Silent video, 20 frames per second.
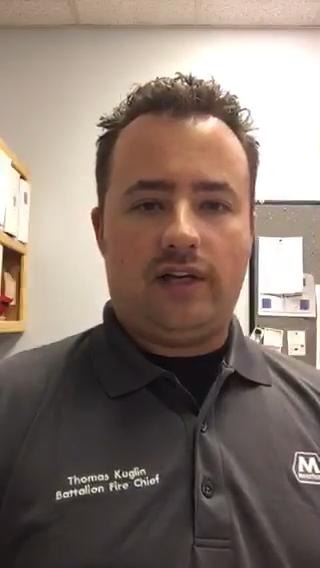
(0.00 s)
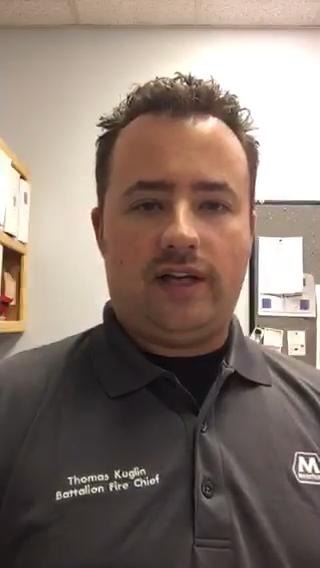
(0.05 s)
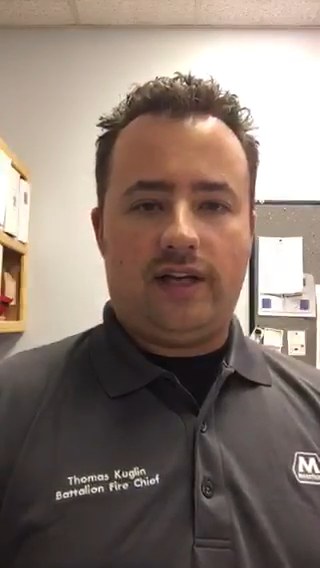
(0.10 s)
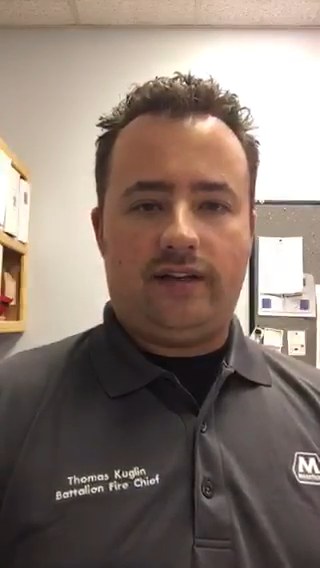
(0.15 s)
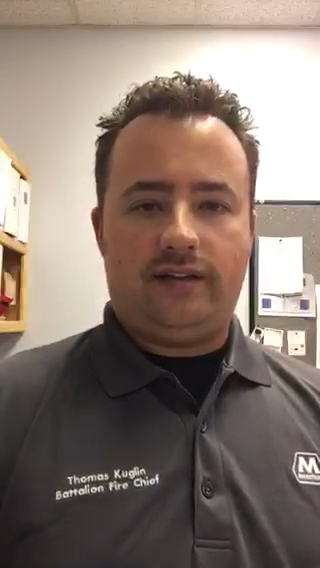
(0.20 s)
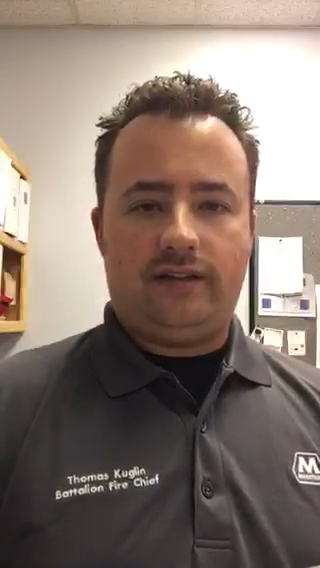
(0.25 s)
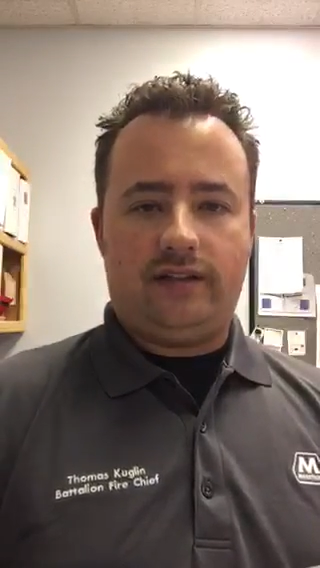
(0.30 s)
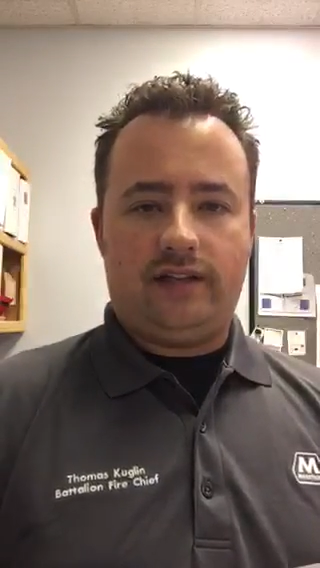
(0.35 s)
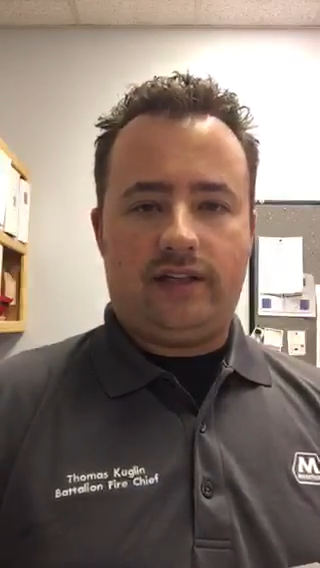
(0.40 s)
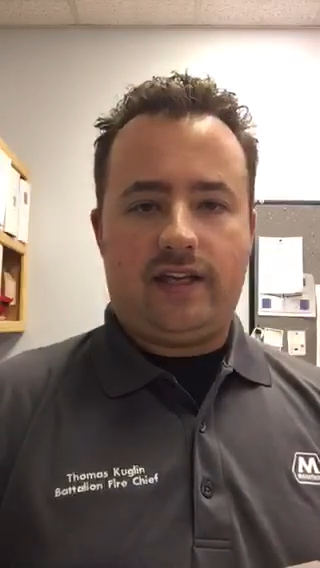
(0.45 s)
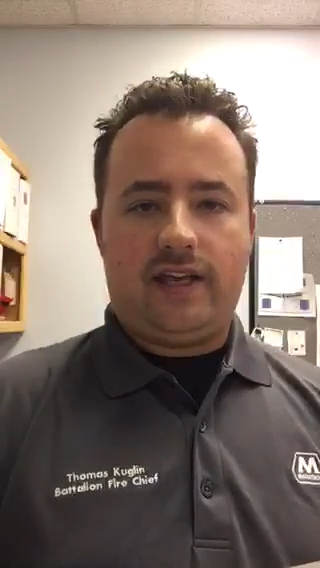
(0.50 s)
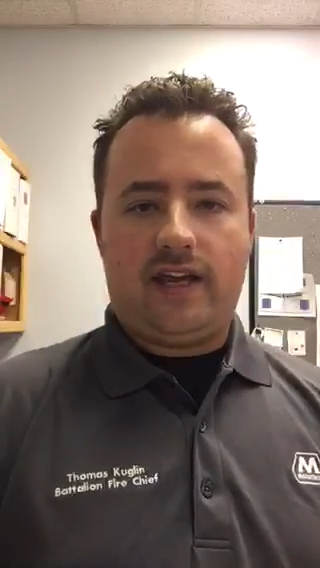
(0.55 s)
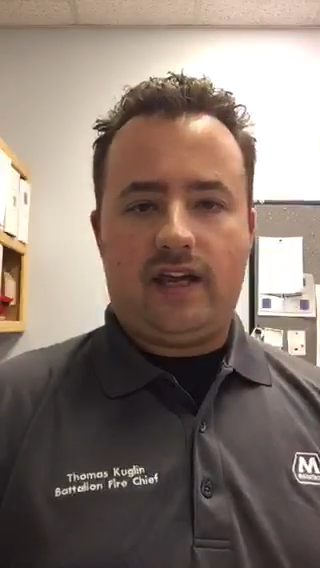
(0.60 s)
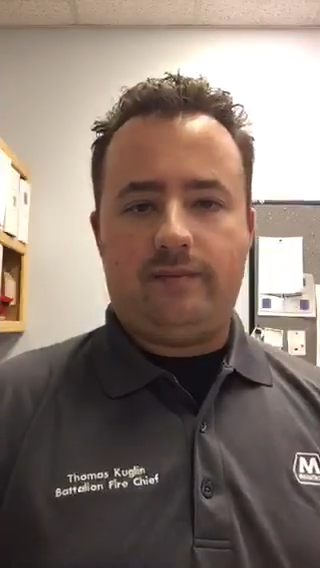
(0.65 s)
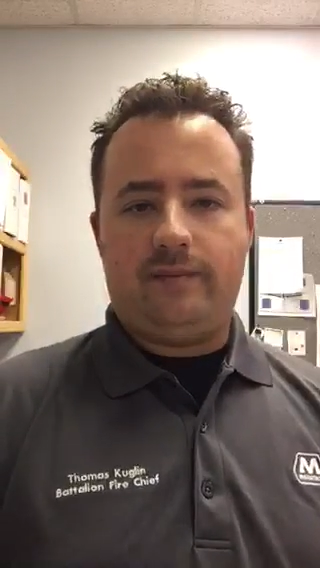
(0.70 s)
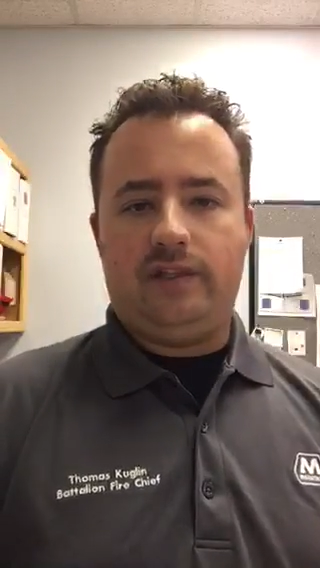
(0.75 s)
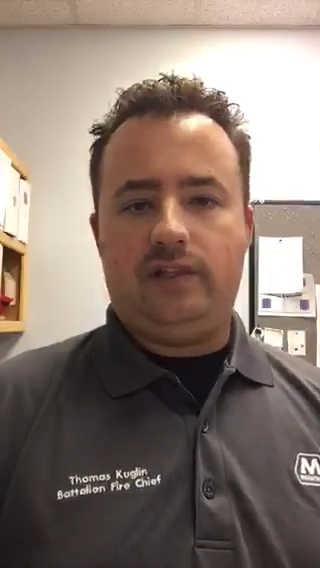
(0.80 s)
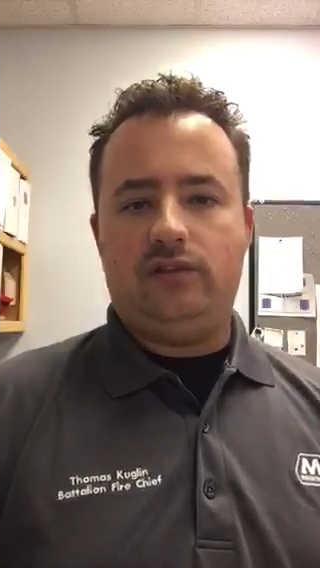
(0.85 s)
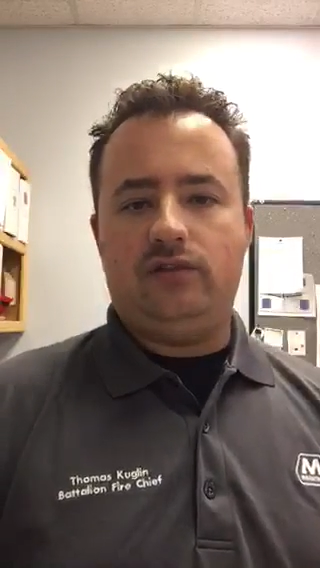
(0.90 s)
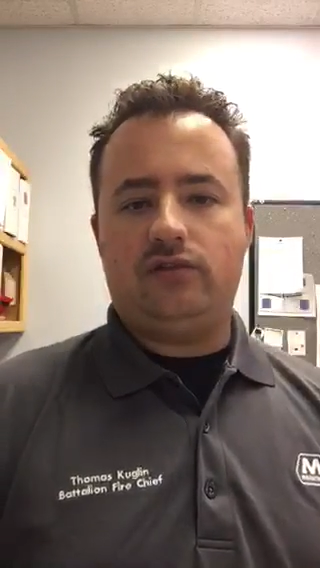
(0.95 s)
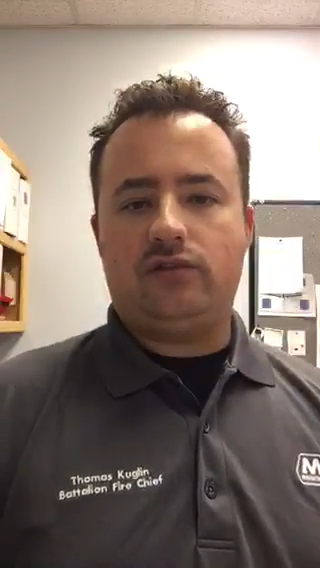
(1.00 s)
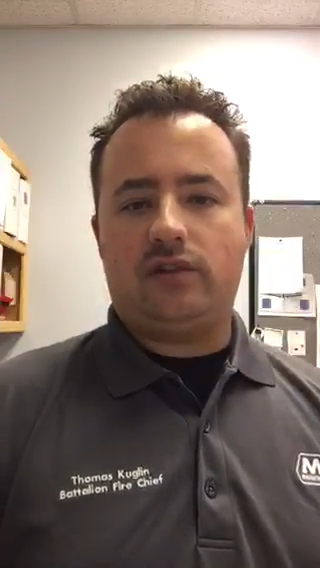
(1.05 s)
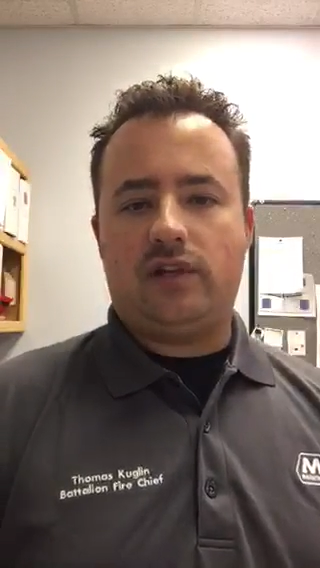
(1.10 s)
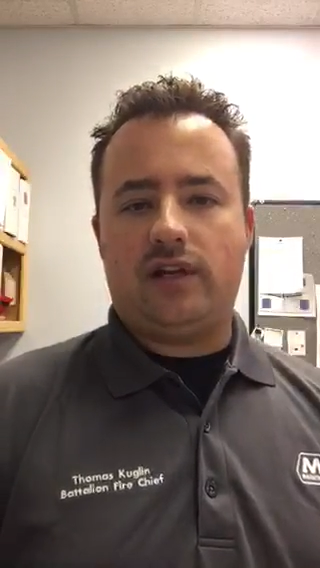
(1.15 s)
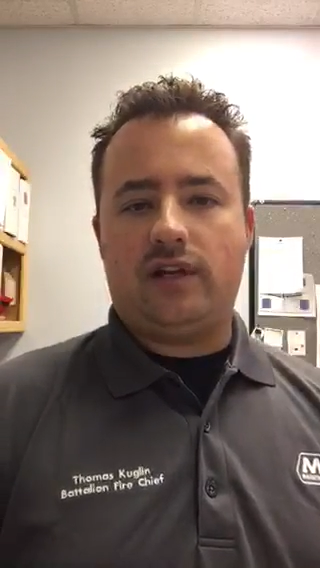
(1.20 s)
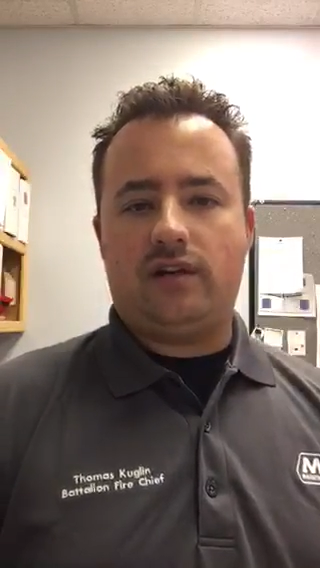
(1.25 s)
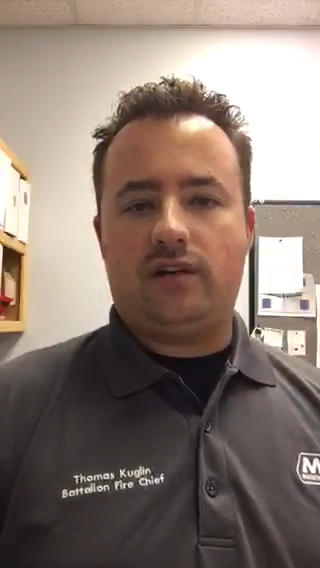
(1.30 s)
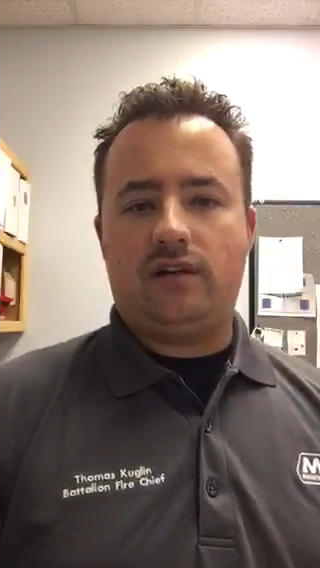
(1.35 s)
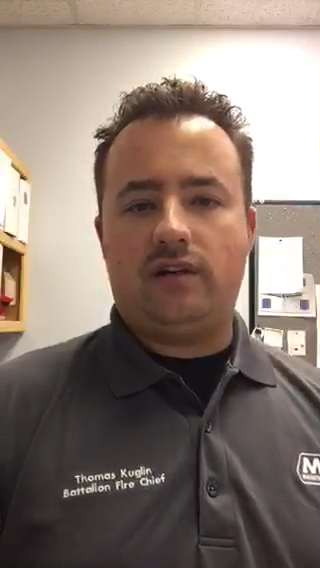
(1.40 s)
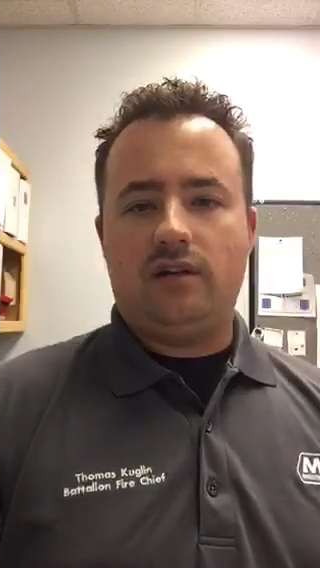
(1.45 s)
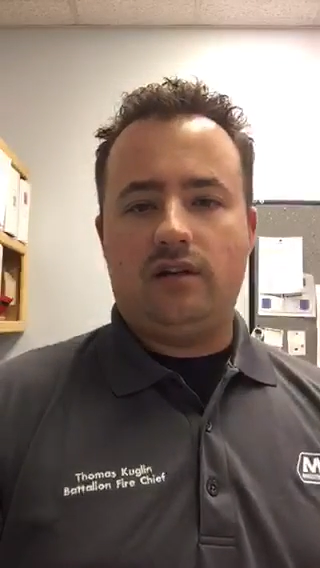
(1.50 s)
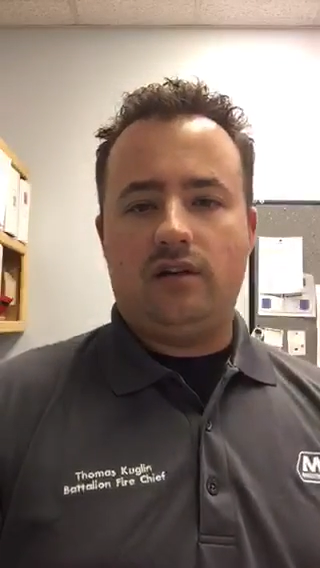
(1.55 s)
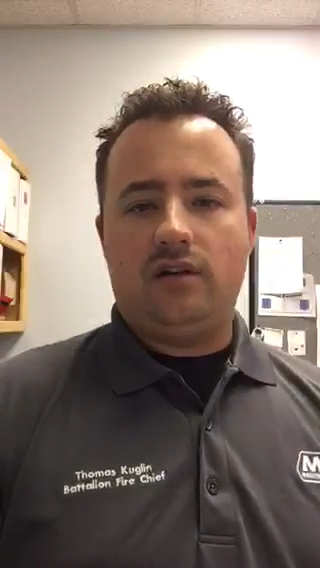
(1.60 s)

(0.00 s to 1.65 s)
and the Academy newsletter,